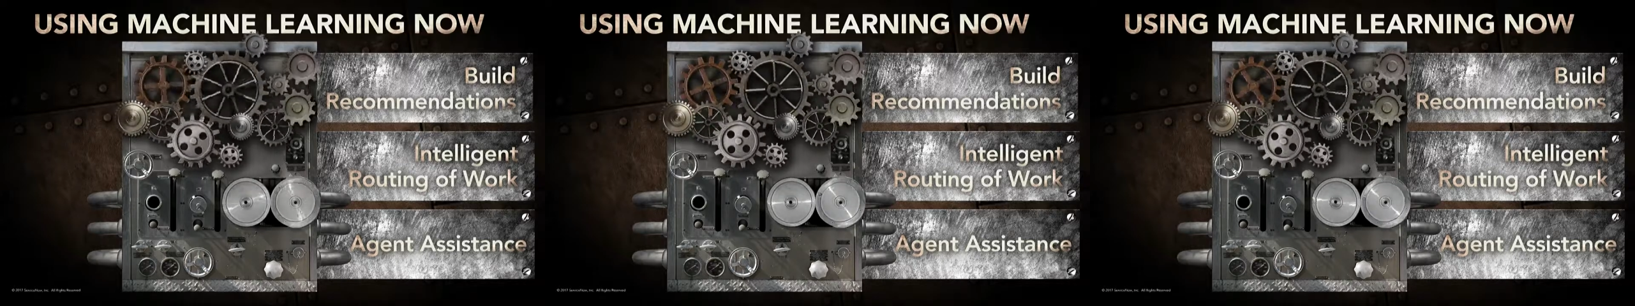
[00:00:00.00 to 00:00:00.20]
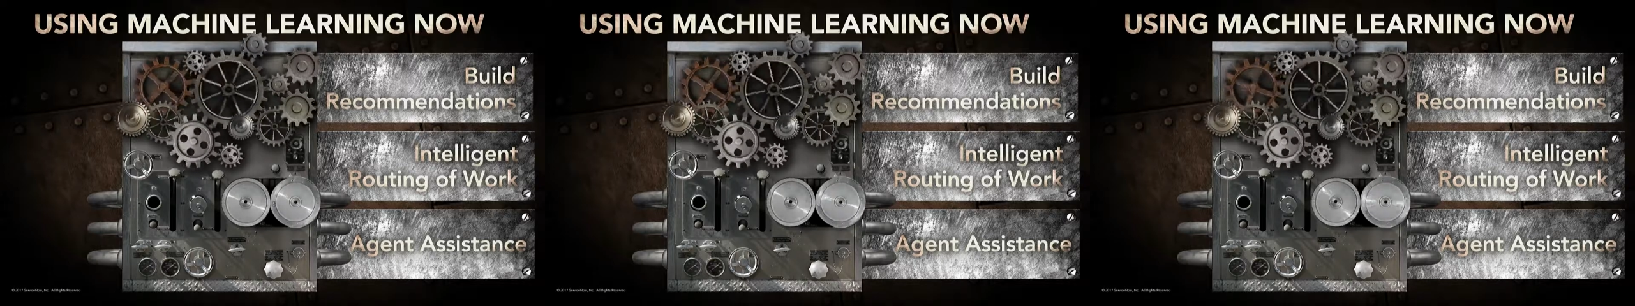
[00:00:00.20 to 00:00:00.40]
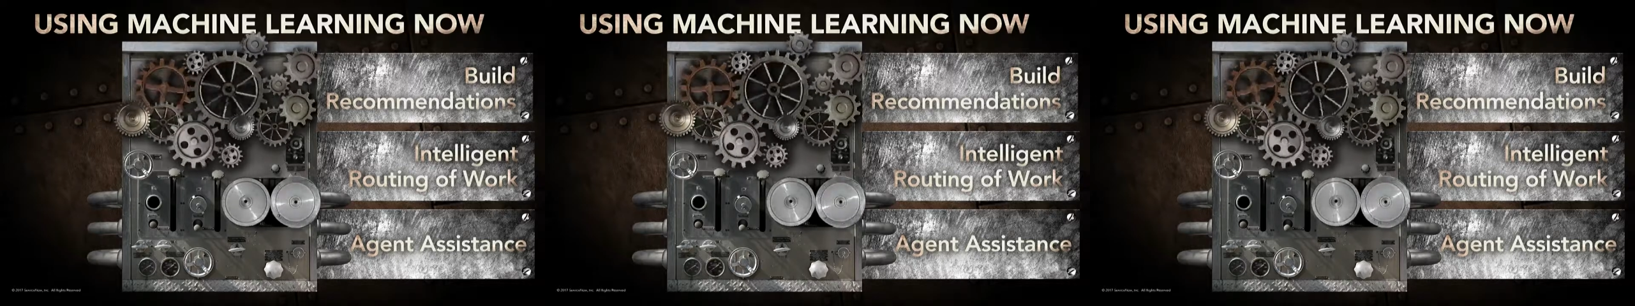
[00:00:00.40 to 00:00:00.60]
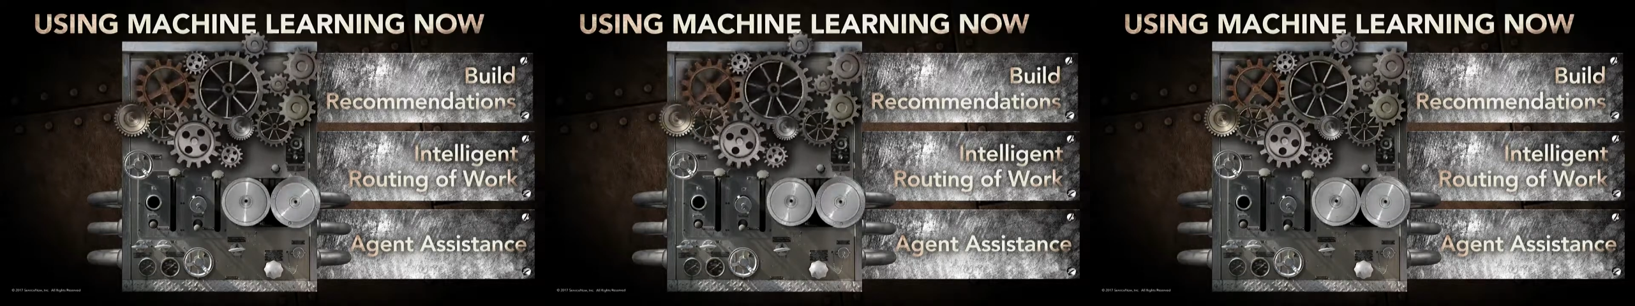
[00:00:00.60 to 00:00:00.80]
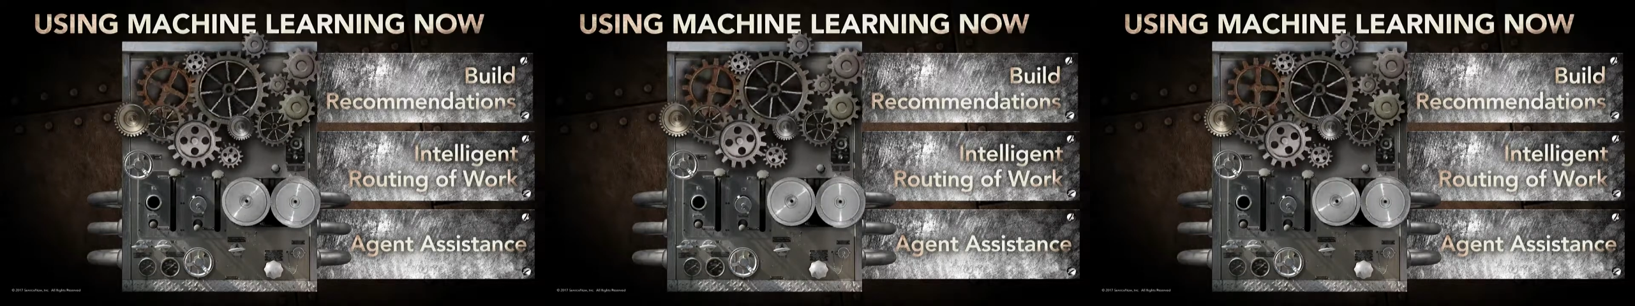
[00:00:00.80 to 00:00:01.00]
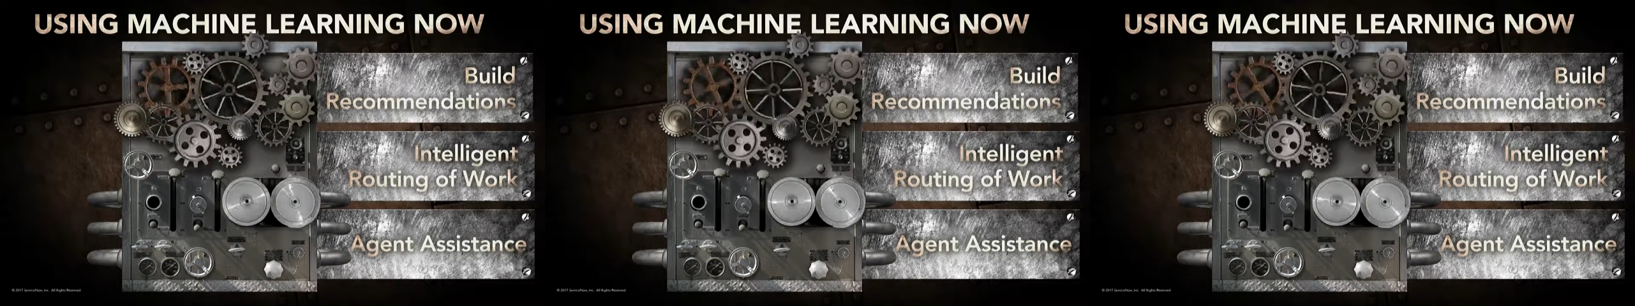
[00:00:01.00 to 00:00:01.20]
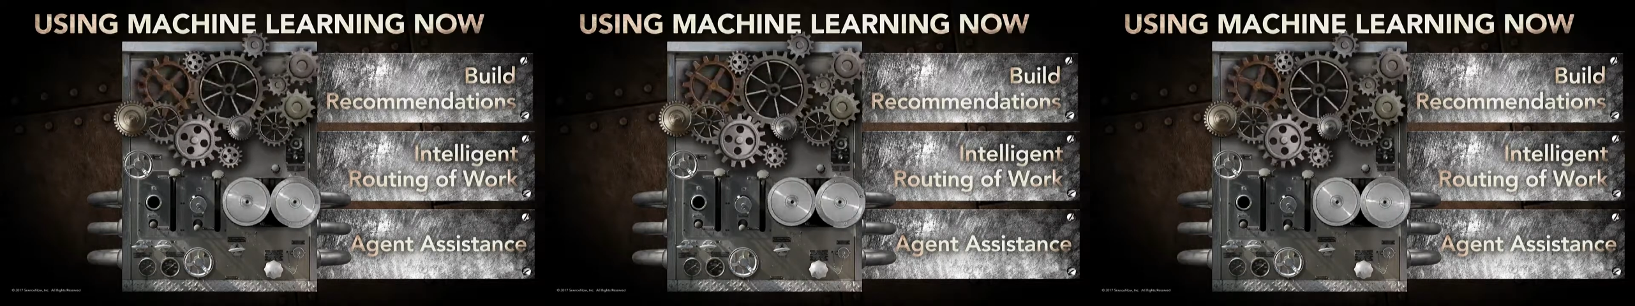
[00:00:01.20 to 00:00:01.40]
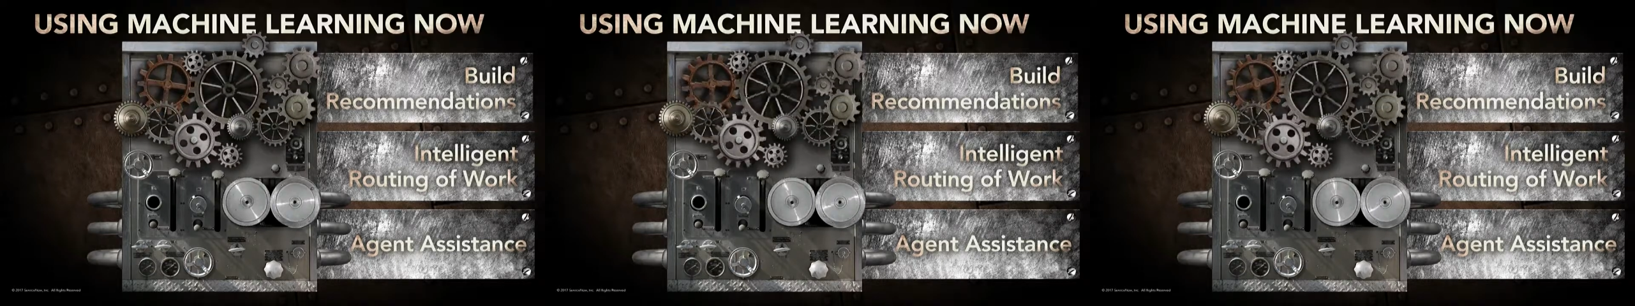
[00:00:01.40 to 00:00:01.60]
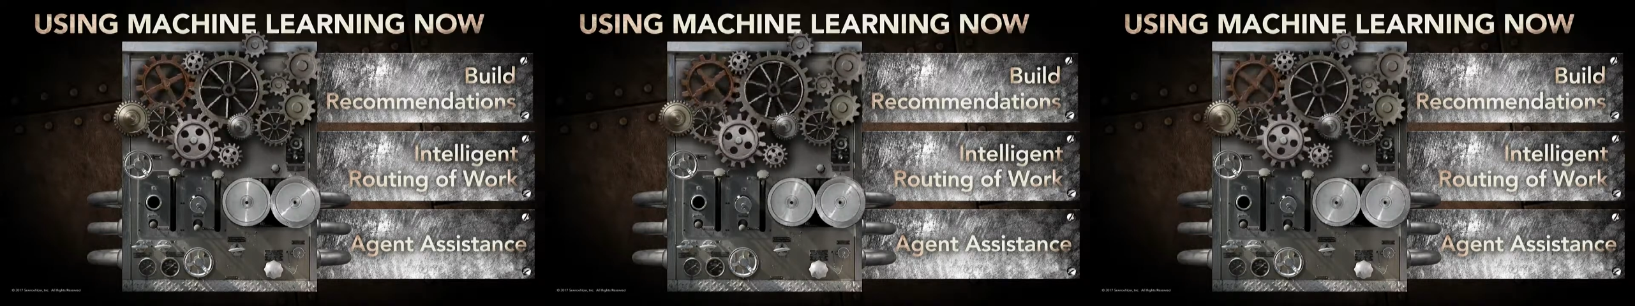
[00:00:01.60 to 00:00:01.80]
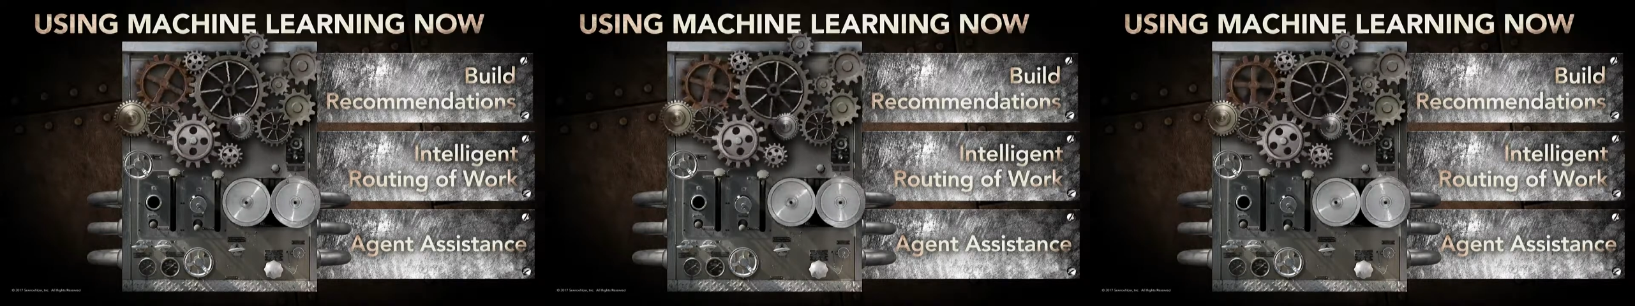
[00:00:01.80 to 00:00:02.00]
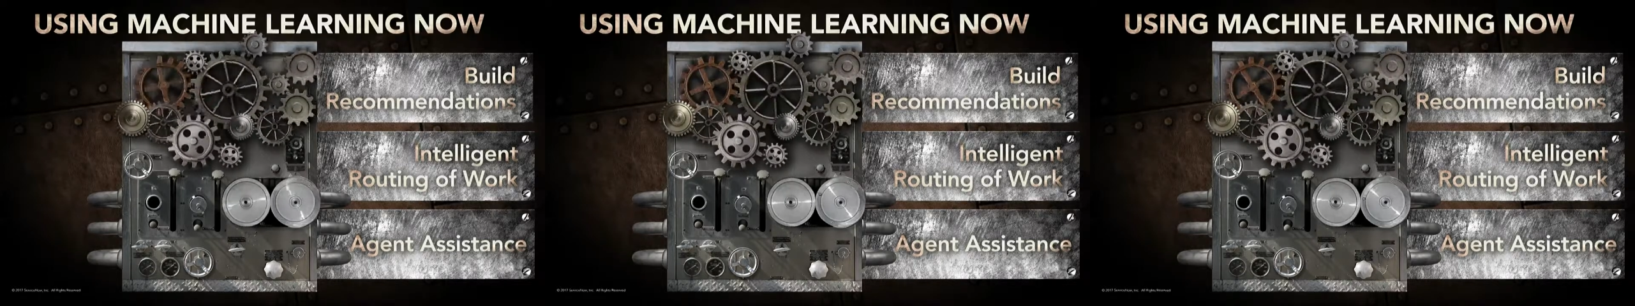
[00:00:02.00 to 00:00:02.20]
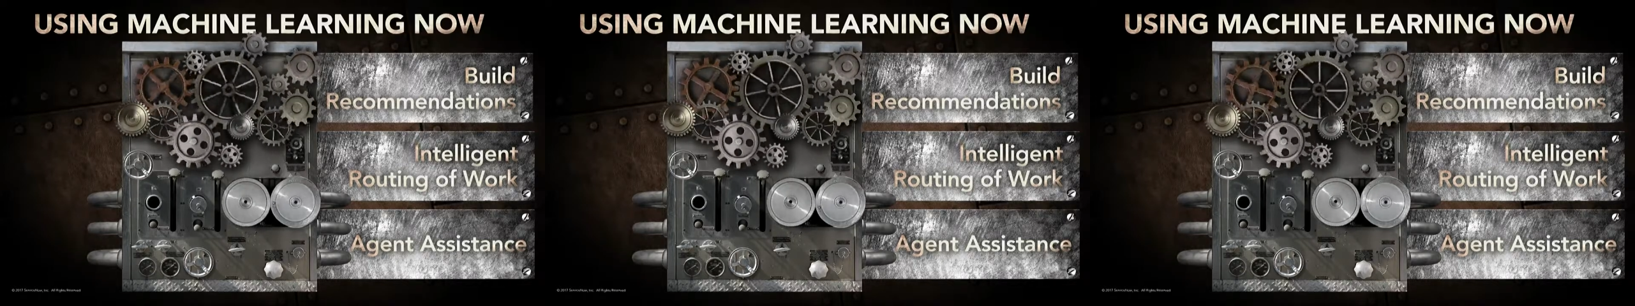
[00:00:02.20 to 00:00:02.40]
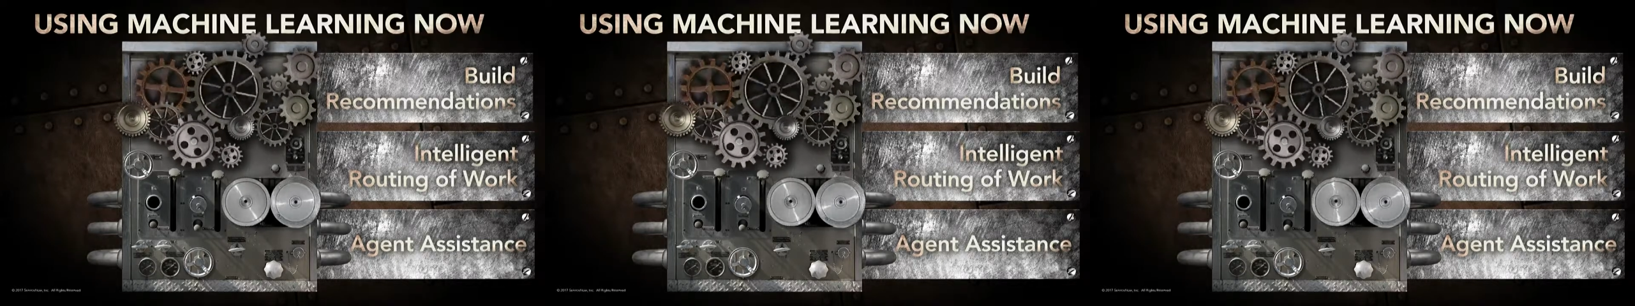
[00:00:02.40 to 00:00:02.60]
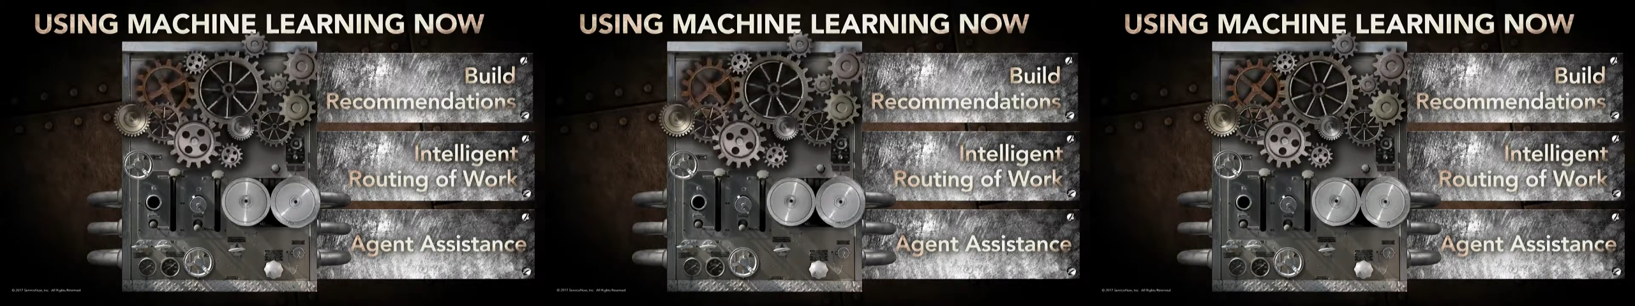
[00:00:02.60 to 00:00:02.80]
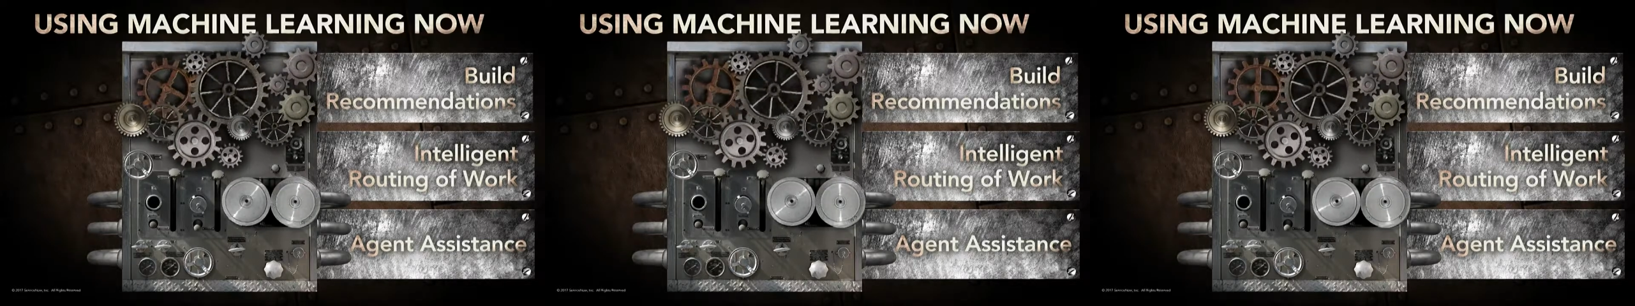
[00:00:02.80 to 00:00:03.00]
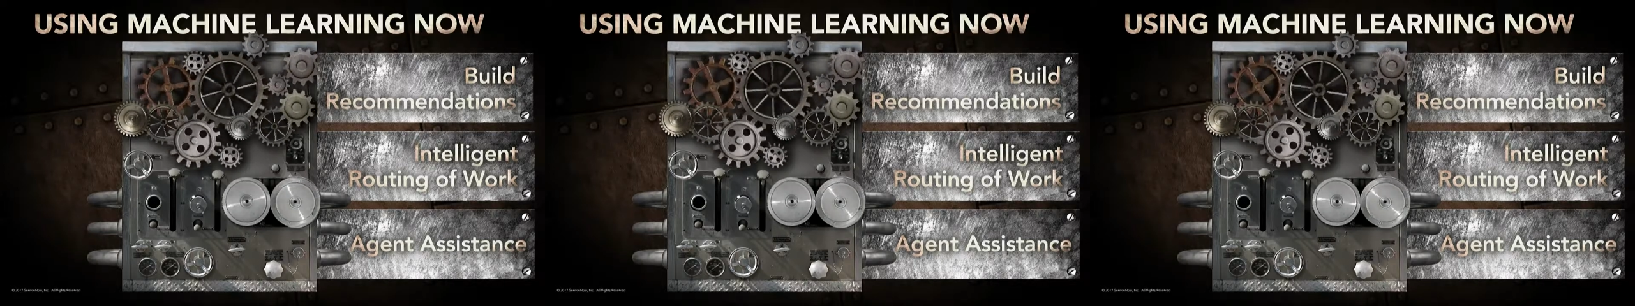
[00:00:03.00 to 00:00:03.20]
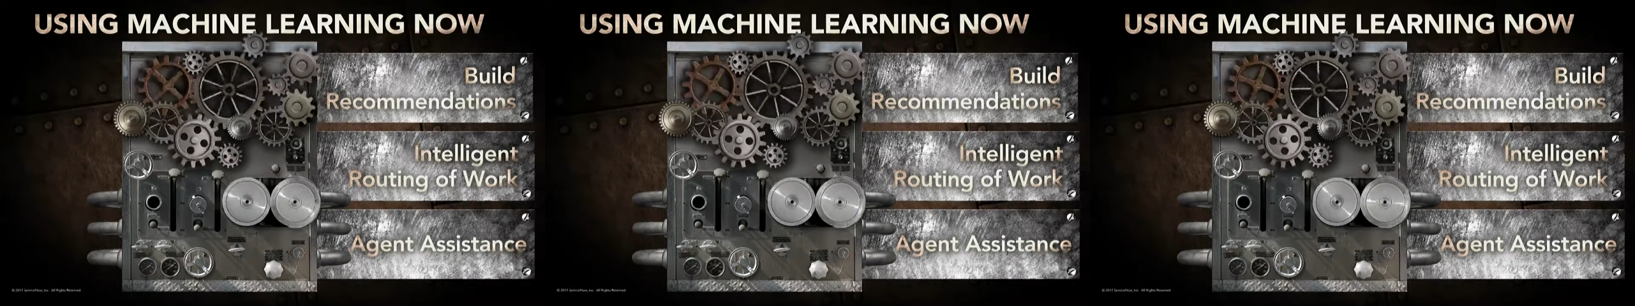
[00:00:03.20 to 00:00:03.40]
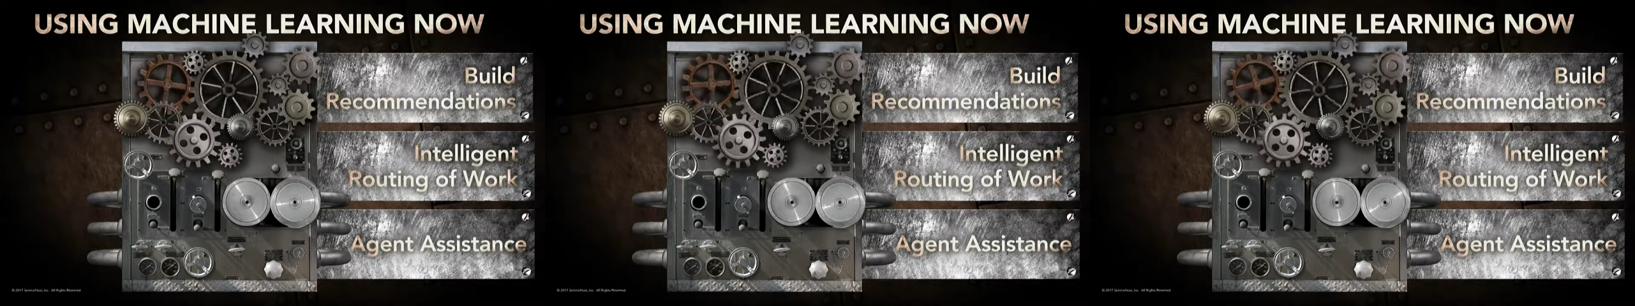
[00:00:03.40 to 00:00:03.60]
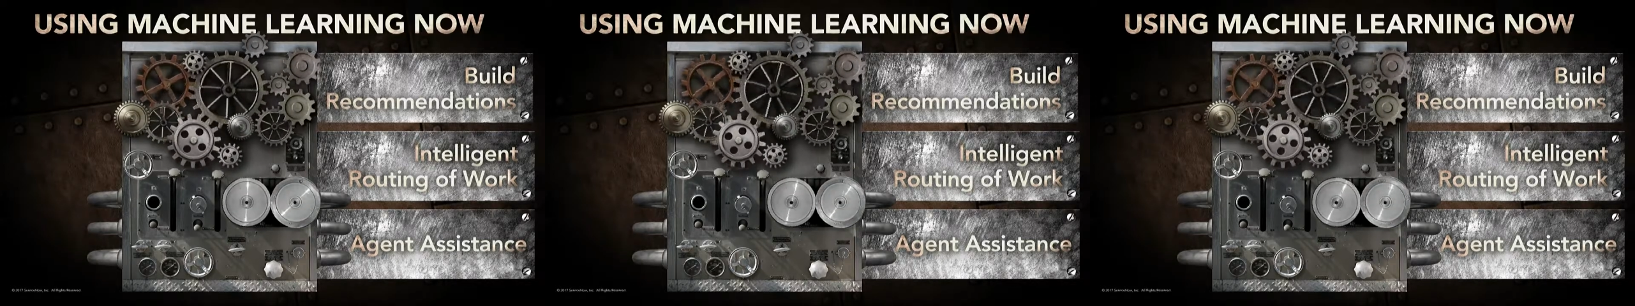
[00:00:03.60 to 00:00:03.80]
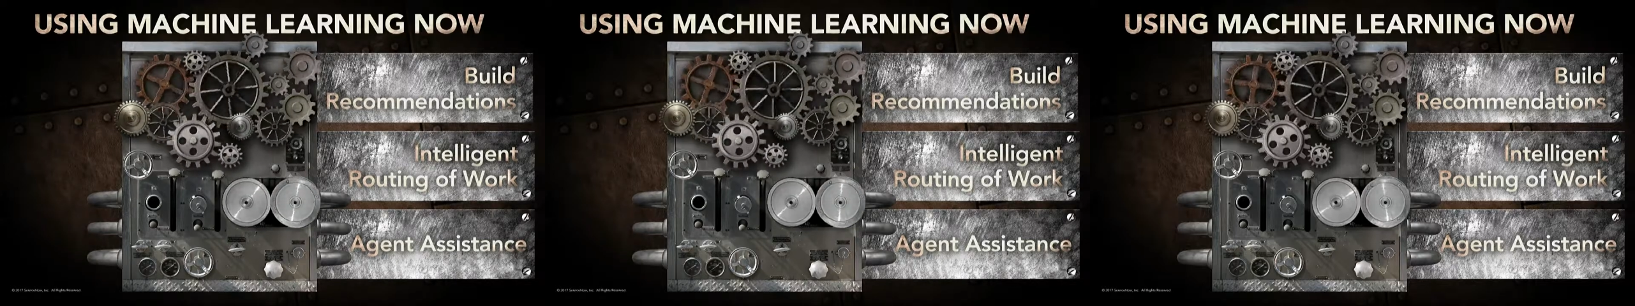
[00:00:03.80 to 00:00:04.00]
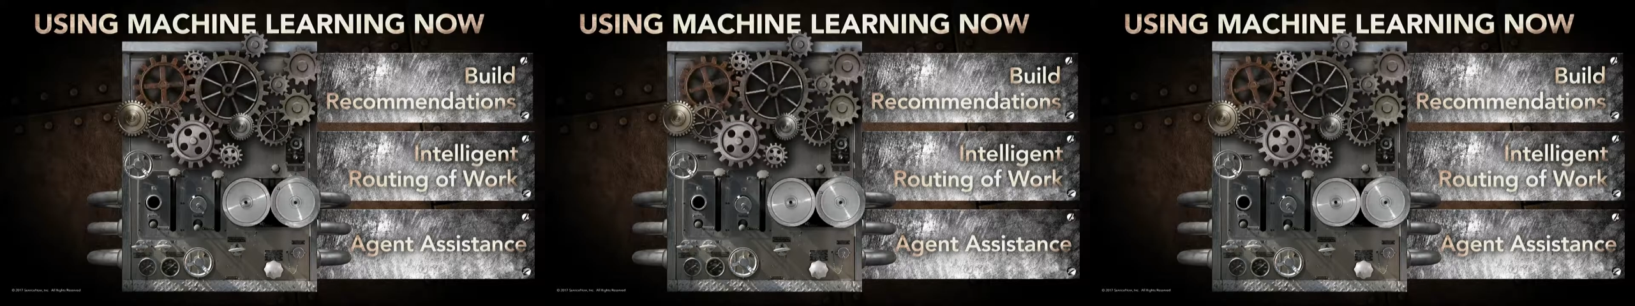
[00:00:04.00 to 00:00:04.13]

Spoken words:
(no speaker visible)